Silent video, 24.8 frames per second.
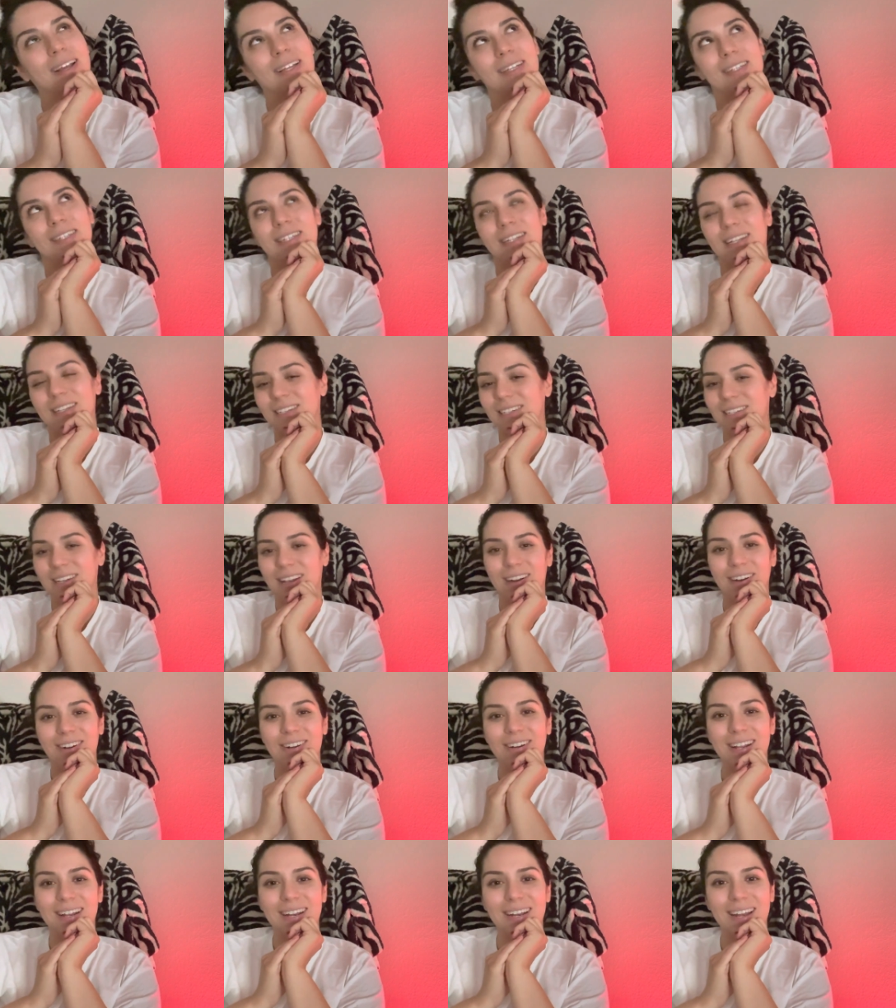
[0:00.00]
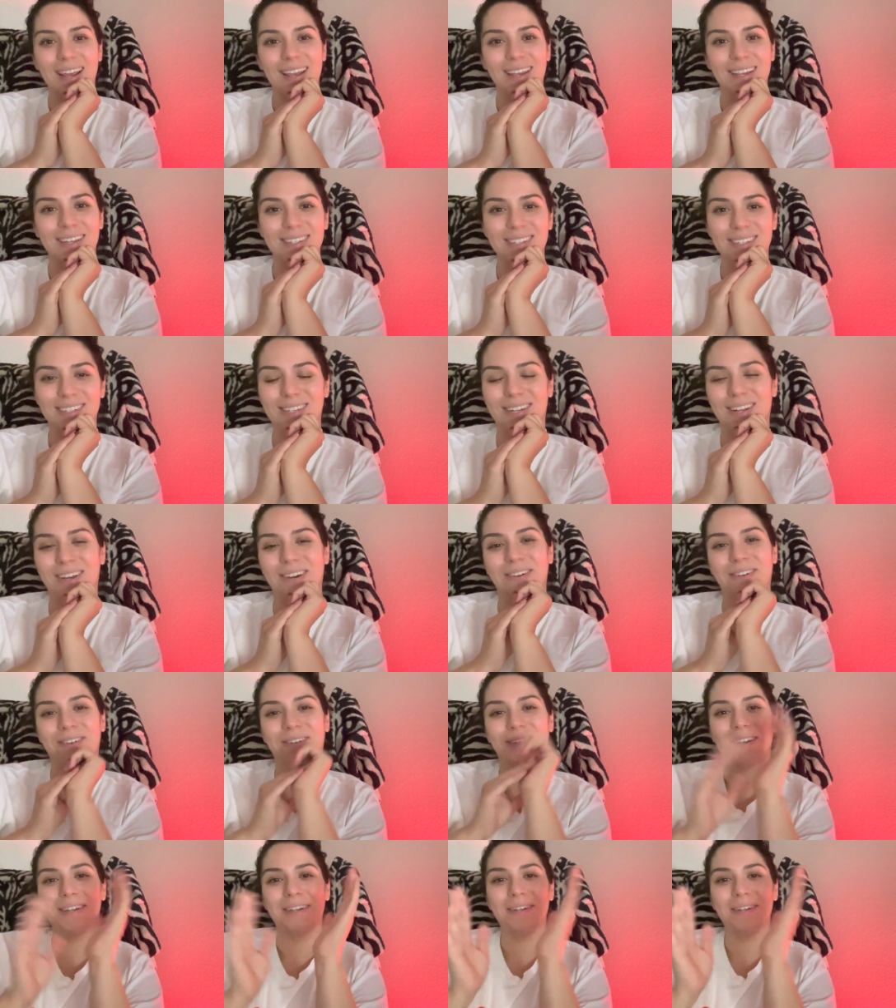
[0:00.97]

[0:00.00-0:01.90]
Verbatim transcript: It's this Saturday night. So